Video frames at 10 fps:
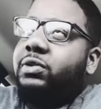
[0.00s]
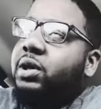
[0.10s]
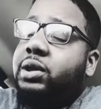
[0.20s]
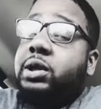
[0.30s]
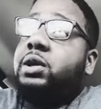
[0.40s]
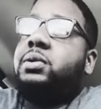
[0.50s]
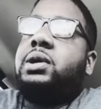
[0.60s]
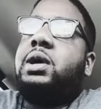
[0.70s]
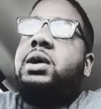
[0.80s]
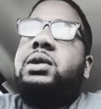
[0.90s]
his skill
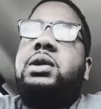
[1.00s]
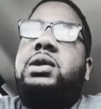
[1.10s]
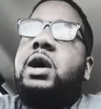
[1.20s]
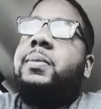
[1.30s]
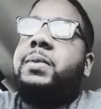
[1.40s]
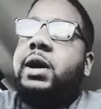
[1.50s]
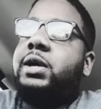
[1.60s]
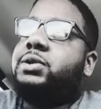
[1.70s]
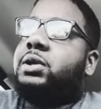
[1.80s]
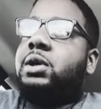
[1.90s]
set is top
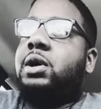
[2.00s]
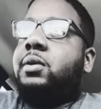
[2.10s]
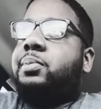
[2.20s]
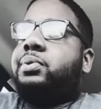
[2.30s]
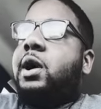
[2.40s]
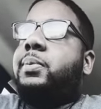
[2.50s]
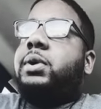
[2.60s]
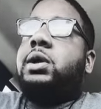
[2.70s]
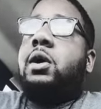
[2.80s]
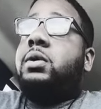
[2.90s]
notch.
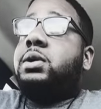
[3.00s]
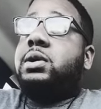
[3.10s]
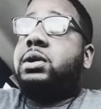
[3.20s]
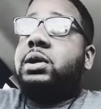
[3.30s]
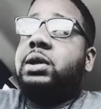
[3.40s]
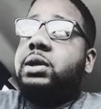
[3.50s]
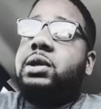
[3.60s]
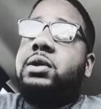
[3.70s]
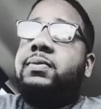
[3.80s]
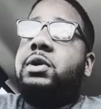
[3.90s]
Probably on this
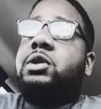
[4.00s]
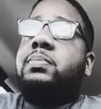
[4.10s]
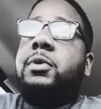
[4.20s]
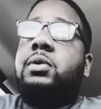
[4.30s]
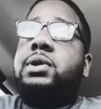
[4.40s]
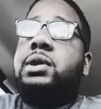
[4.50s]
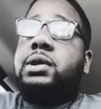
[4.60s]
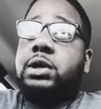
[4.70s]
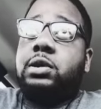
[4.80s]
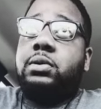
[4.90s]
list, he's the most
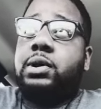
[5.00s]
skilled